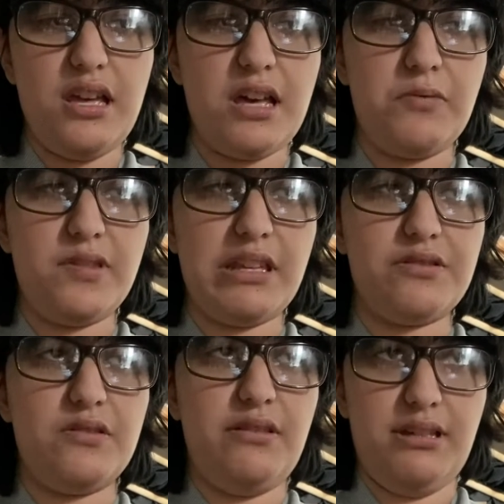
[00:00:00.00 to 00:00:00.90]
I was
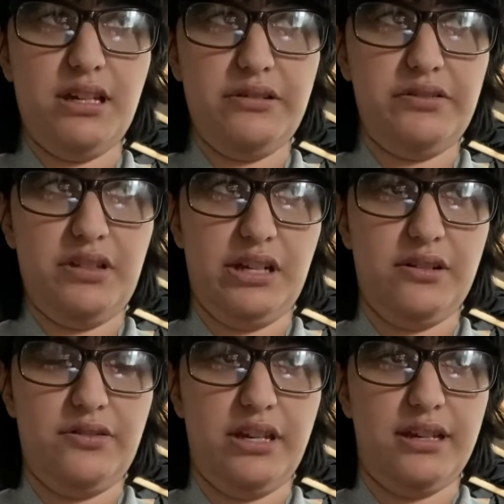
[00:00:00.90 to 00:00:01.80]
actually kind of
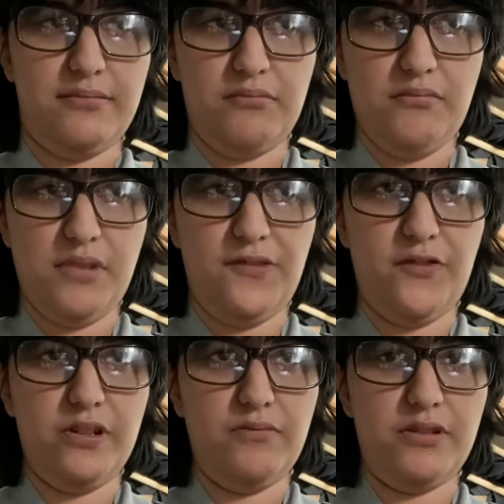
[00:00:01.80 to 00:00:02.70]
scared that my
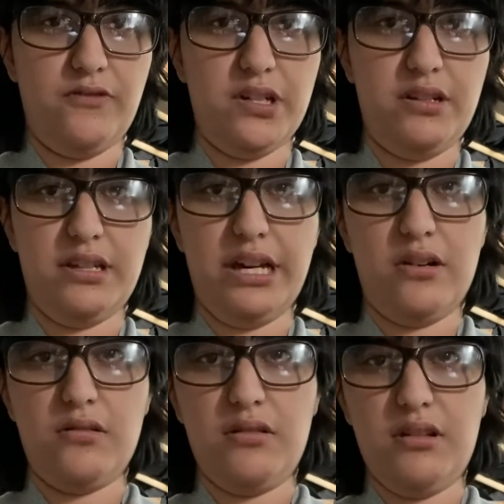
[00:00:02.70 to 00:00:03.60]
friend would find out.